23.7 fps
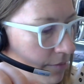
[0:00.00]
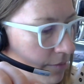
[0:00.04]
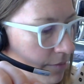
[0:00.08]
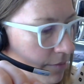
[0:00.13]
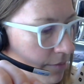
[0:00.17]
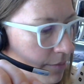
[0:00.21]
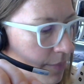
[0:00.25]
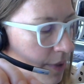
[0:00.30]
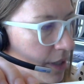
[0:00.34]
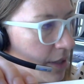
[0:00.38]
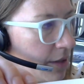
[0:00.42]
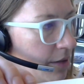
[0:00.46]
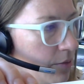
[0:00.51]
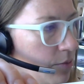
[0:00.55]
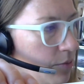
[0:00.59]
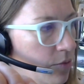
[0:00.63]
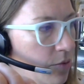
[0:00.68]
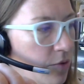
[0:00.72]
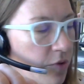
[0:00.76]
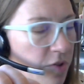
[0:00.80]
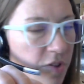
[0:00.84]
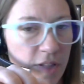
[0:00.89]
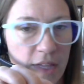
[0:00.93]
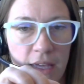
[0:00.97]
But
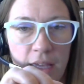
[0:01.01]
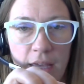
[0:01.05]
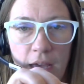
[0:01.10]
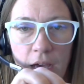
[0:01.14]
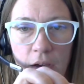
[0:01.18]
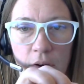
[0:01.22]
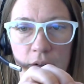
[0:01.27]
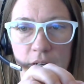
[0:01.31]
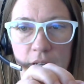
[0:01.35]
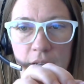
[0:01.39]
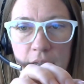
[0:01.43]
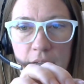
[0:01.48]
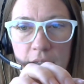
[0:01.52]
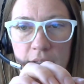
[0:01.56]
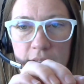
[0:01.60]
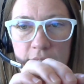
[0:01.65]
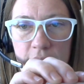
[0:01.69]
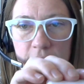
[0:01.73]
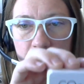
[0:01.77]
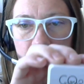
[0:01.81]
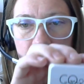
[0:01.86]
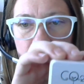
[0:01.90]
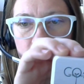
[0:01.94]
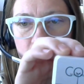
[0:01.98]
we'll see how it does
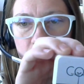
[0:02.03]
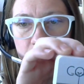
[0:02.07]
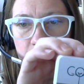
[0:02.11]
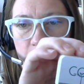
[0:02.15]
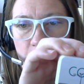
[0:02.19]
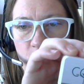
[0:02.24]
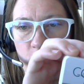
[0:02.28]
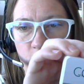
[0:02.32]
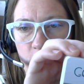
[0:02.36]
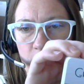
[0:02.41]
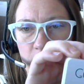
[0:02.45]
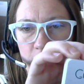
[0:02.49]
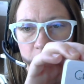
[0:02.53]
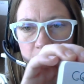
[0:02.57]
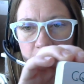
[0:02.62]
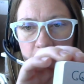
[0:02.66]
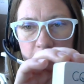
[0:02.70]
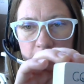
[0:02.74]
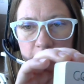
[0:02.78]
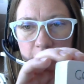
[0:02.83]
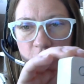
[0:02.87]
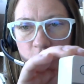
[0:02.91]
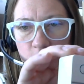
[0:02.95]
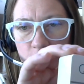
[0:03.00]
next to this one,
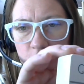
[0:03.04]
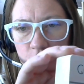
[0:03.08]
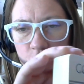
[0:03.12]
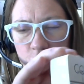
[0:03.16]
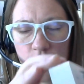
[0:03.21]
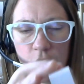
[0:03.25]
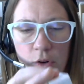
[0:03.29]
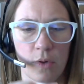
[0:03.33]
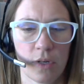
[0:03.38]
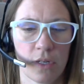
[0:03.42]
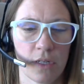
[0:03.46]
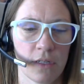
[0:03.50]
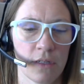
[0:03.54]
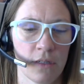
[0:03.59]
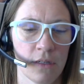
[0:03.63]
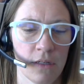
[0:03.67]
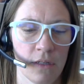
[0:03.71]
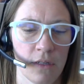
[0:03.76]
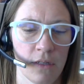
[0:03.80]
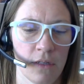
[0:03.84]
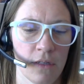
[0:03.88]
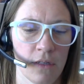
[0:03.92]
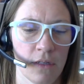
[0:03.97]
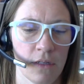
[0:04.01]
because this one's showing
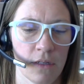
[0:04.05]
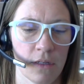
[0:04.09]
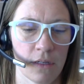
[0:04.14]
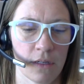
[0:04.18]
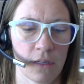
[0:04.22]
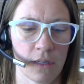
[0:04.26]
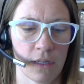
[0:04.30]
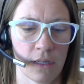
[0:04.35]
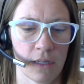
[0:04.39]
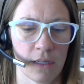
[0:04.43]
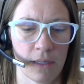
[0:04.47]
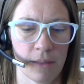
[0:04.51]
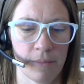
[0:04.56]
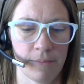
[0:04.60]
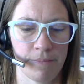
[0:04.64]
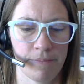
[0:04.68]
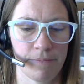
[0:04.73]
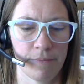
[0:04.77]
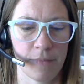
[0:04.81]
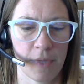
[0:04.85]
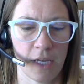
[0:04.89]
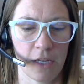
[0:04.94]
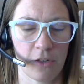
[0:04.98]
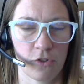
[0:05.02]

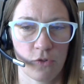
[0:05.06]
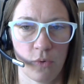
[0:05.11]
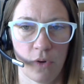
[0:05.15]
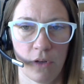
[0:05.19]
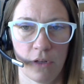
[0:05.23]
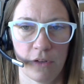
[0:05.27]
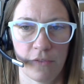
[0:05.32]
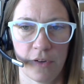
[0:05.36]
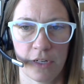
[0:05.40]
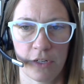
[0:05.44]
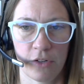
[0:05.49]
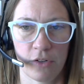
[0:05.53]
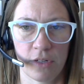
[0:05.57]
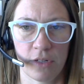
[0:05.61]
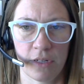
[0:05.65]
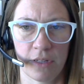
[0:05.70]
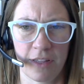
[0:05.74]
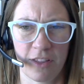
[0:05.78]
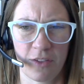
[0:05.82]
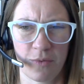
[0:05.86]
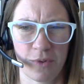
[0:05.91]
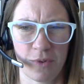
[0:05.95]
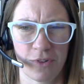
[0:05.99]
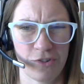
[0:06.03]
that 1200 and
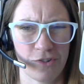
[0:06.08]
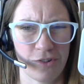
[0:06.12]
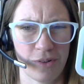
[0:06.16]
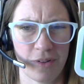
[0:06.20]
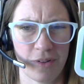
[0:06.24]
this one's showing